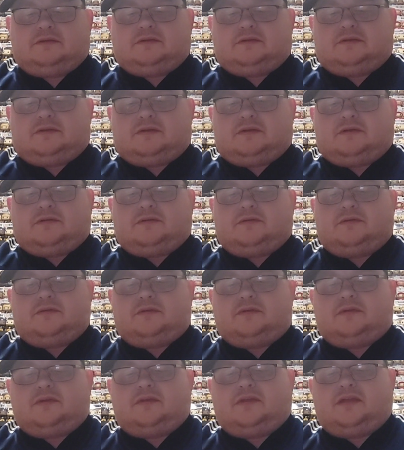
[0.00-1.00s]
So
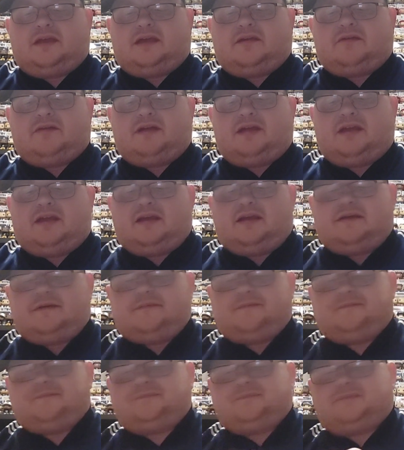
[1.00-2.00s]
there he
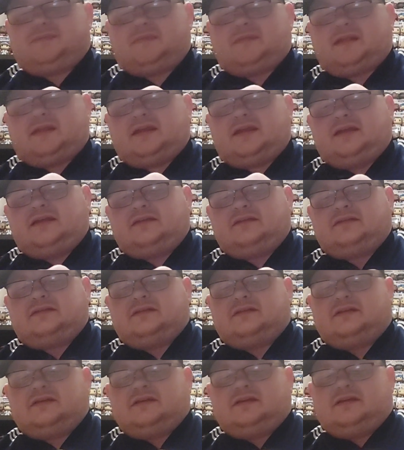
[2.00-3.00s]

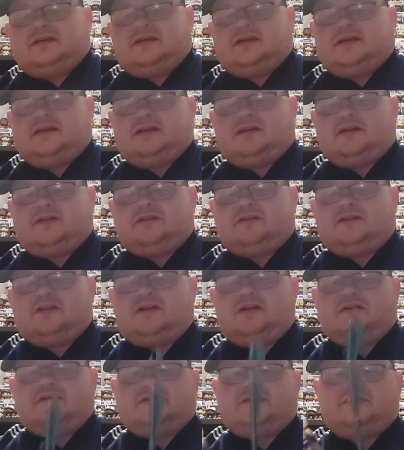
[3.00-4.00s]
is in all his
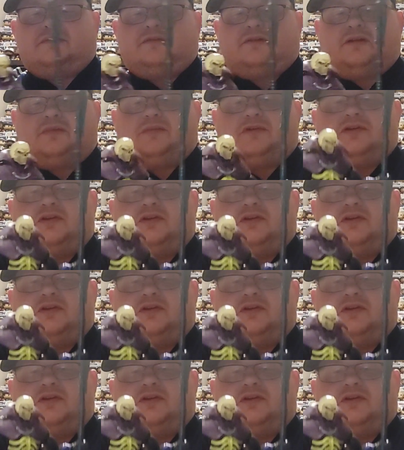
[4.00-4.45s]
glory. So we've got him